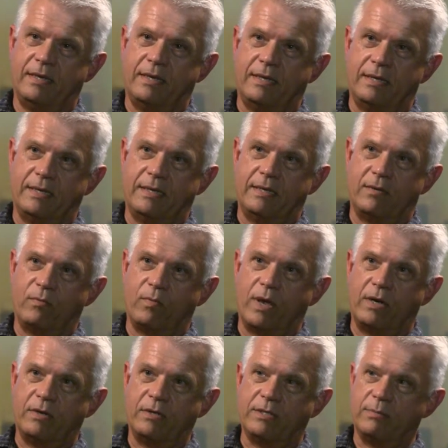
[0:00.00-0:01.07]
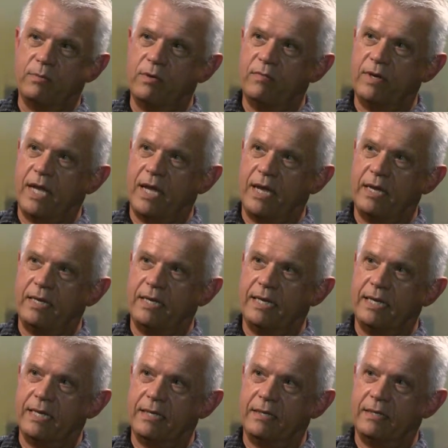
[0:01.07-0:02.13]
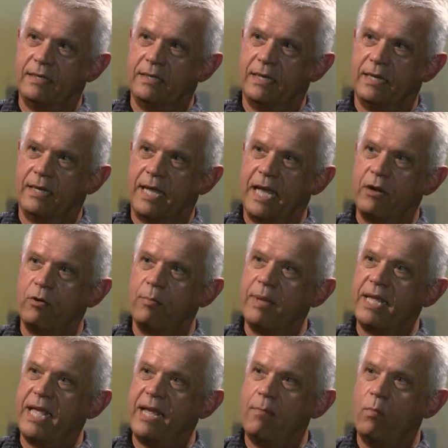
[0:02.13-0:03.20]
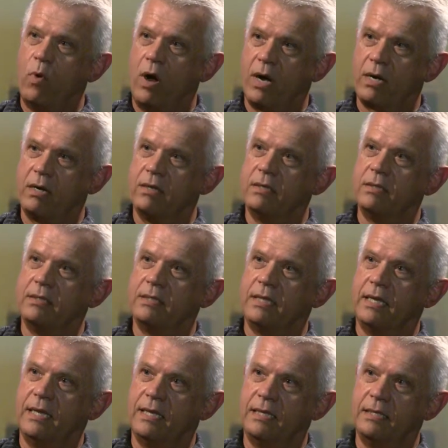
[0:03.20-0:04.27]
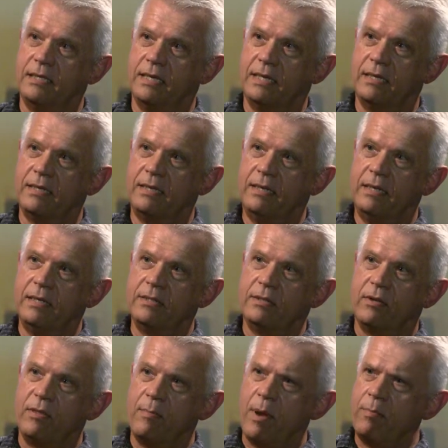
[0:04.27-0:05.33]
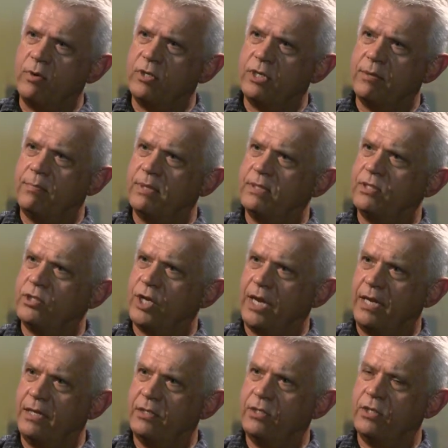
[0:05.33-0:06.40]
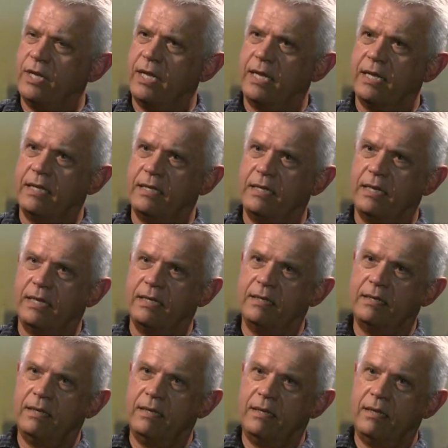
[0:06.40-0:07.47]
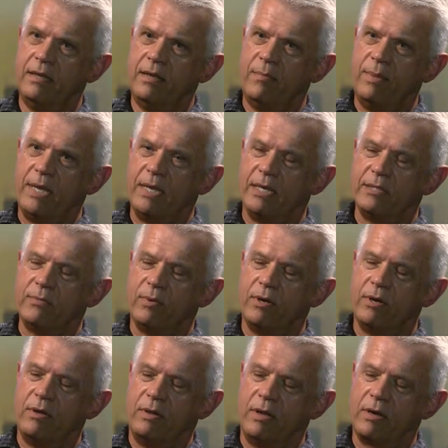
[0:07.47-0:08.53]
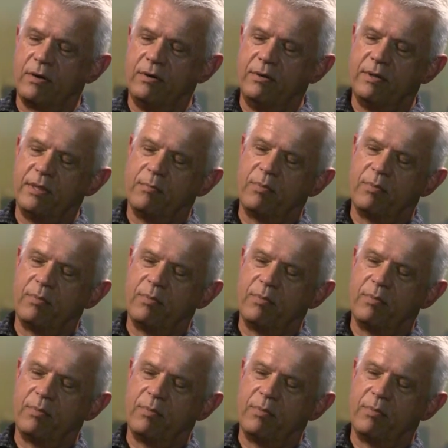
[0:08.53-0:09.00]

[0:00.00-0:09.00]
Runners moved on and or became walkers, and so the membership has changed. And because we're no longer doing the